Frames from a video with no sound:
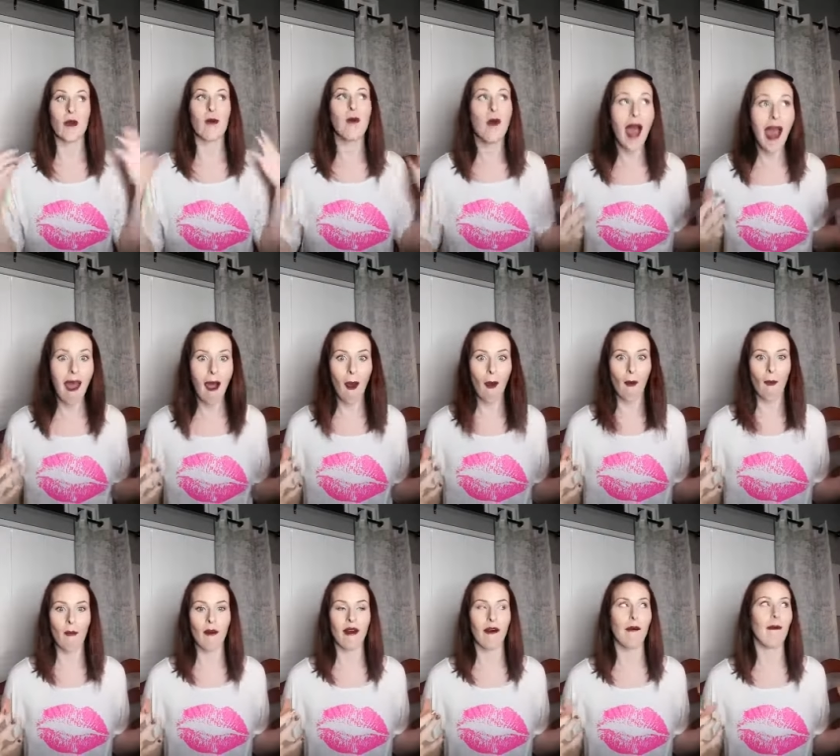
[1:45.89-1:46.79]
wow,
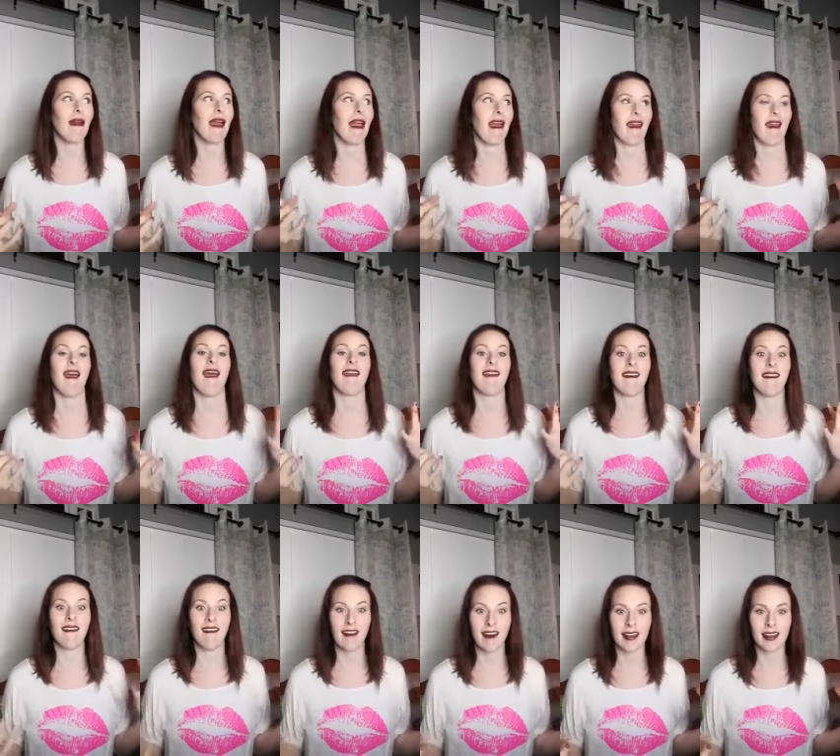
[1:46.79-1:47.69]
okay, I
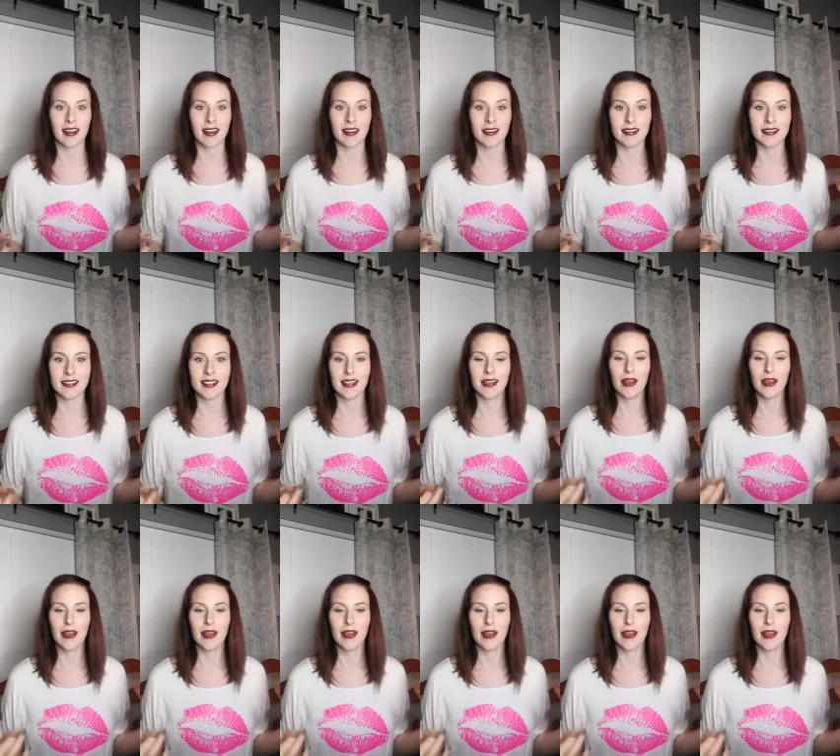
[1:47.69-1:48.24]
got it.